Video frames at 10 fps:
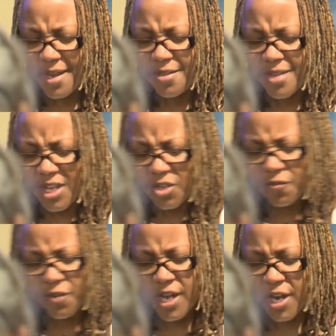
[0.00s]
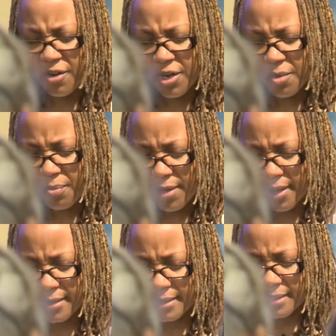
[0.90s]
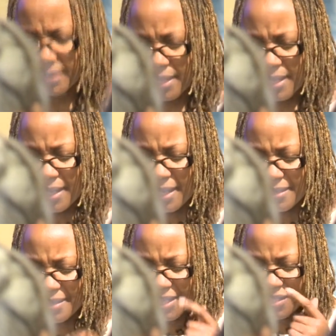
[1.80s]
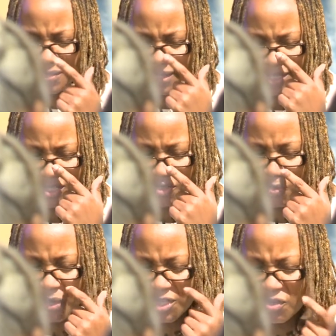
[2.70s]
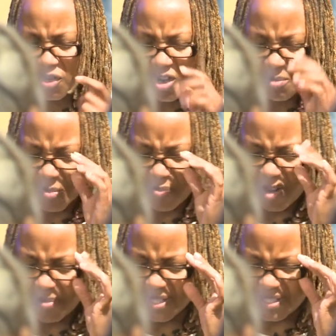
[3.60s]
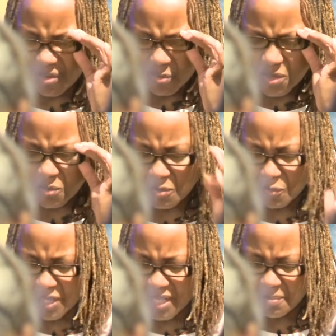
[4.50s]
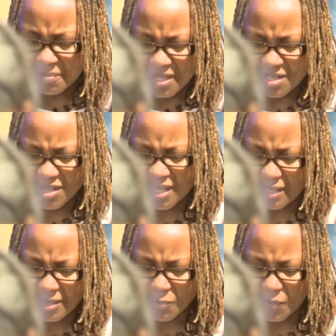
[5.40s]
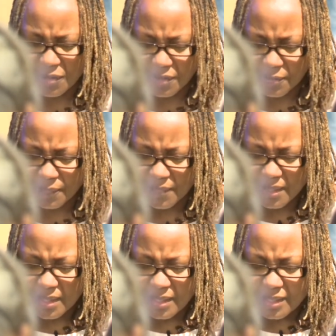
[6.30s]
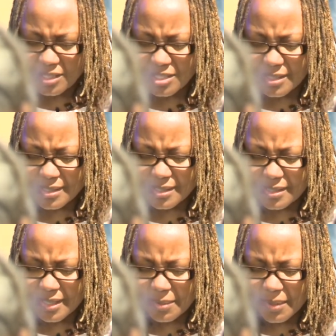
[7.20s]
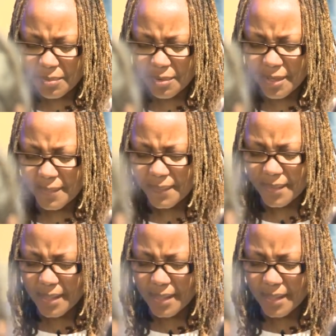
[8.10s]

And thank you for hearing our prayers. And thank you that, you know, when you come, you promise that we, will, we can be in your kingdom with you. In Jesus' name I pray.